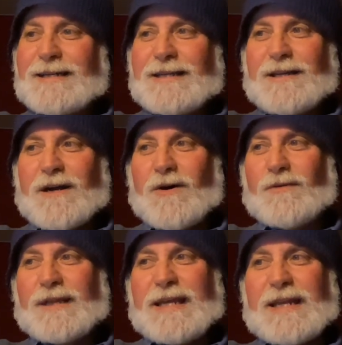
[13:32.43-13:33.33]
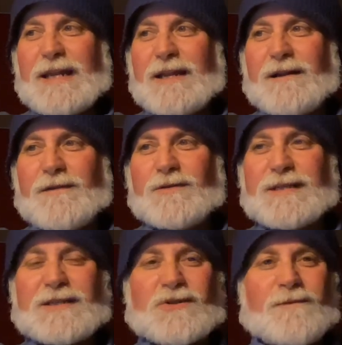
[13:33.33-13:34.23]
you know, leaning in on those
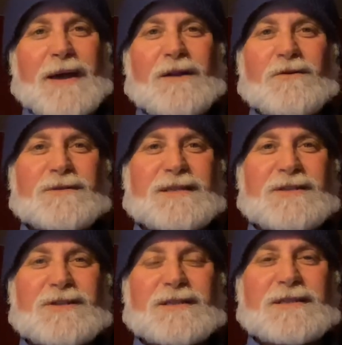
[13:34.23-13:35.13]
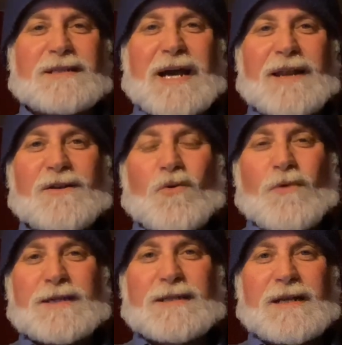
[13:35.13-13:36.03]
instrumentals that just kind of don't
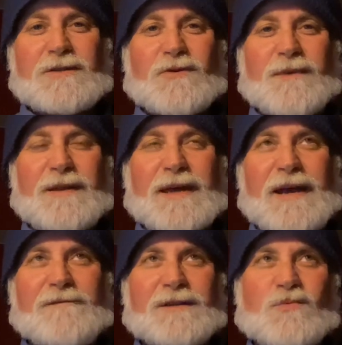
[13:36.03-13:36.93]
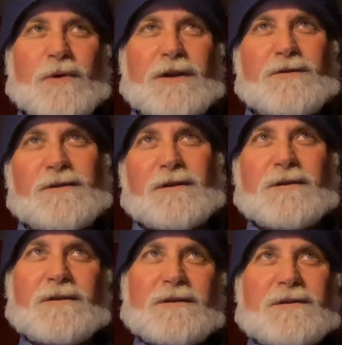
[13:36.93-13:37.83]
resonate to me, that have this weird
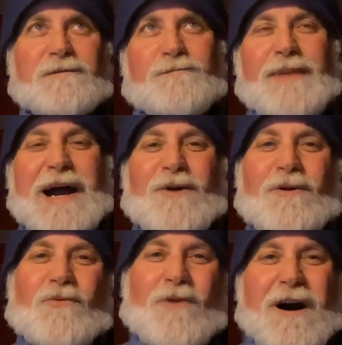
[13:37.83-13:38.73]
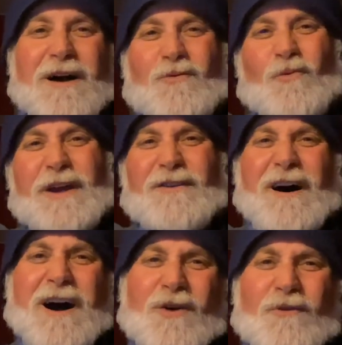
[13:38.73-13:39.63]
power rock, weird,
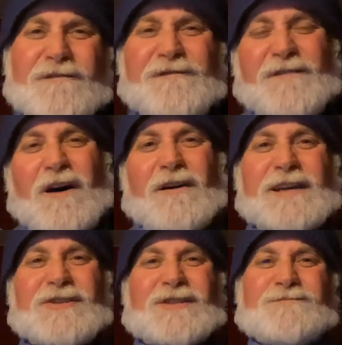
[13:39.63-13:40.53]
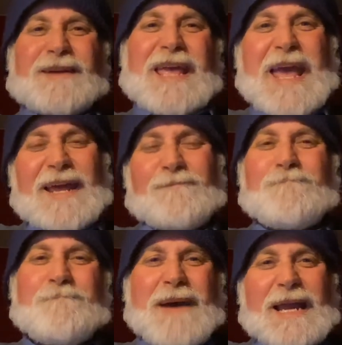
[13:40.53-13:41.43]
awkward funk, and just
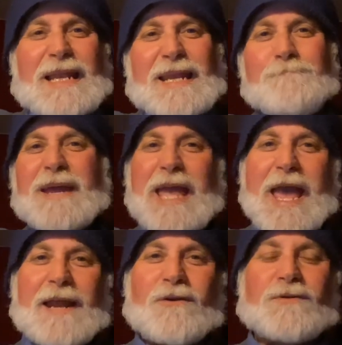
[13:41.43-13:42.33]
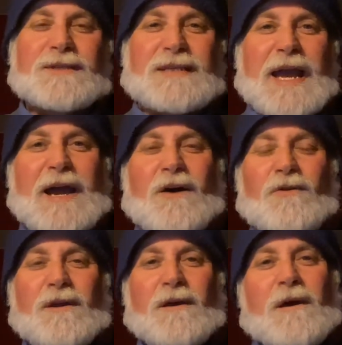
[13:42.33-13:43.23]
mechan- mechanical
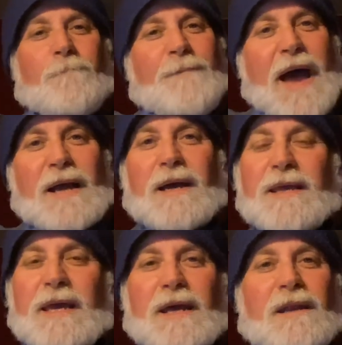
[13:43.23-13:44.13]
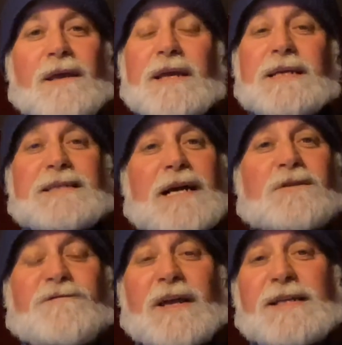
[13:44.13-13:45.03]
sound. Back again, he
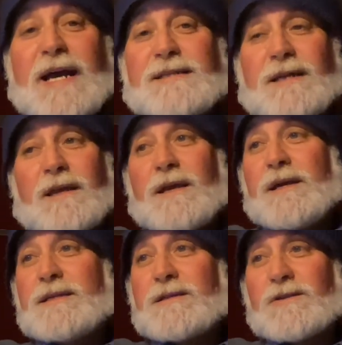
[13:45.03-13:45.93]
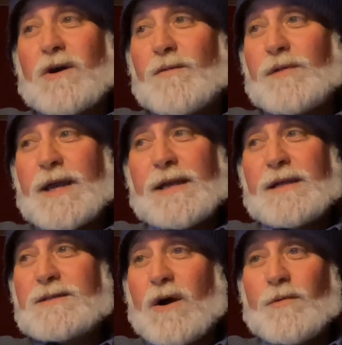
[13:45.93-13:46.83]
sounds fantastic. His guitar playing
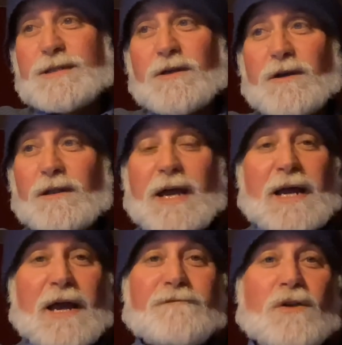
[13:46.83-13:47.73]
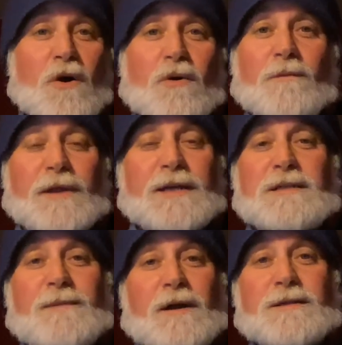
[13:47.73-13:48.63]
is always good. Like, I have no complaints
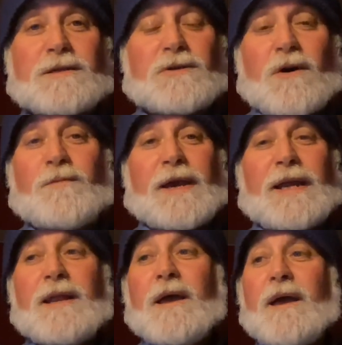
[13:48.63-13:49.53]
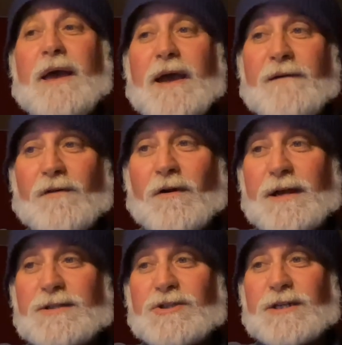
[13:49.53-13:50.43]
about his guitar playing ever.
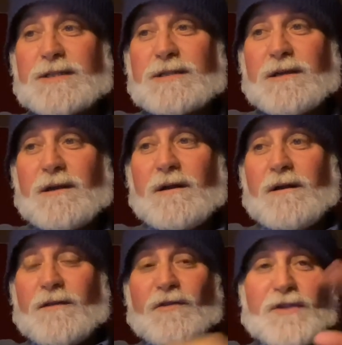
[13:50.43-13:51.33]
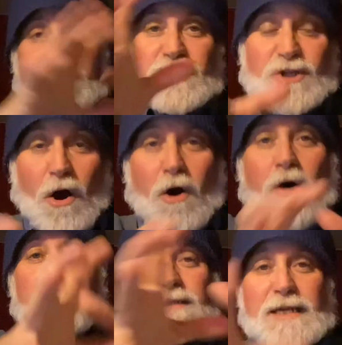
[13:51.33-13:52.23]
It's just the
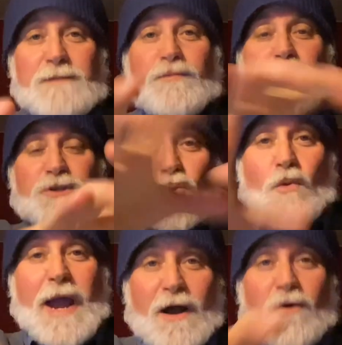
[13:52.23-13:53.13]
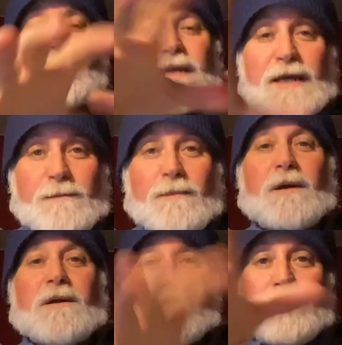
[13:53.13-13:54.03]
songs he puts around him,
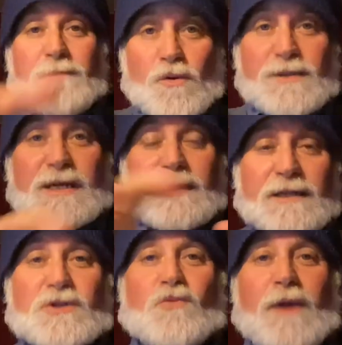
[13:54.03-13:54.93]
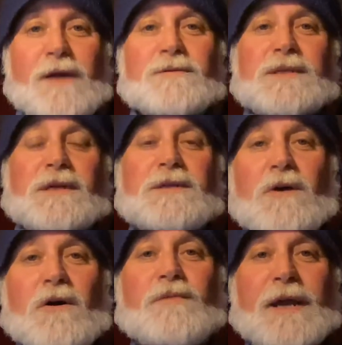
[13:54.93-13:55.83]
the music that surrounds the
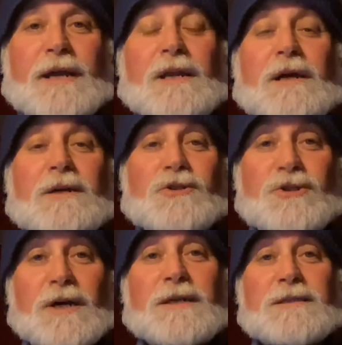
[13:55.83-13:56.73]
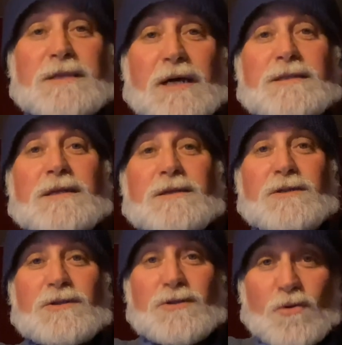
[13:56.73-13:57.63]
guitar playing just doesn't
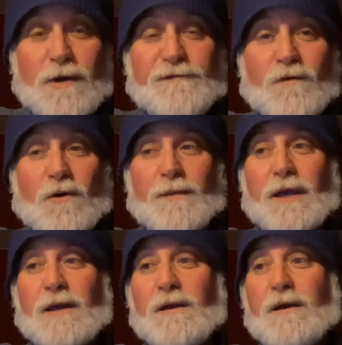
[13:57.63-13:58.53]
do it for me.